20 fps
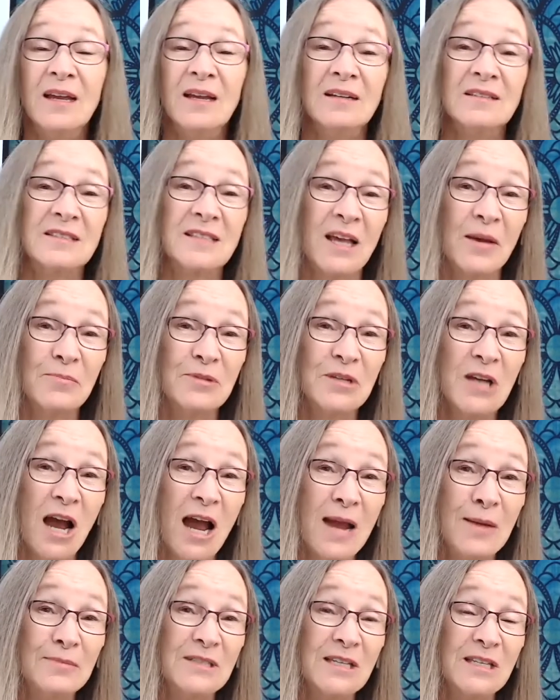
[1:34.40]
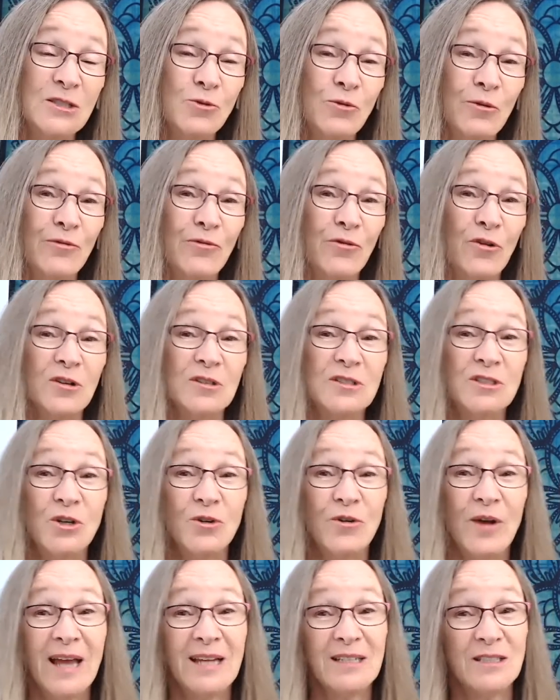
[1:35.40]
Sometimes it's referred
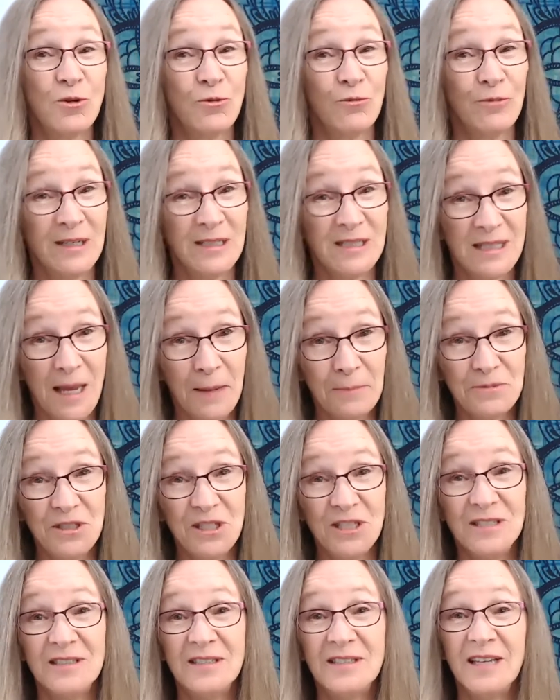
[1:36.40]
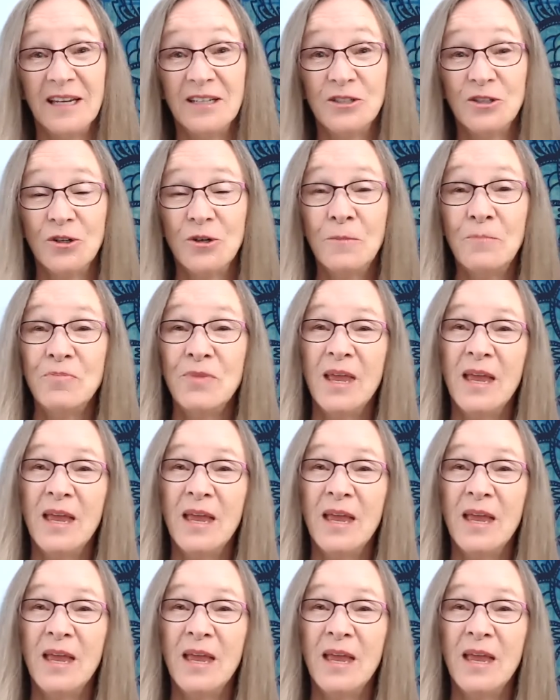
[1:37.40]
to as the reception center,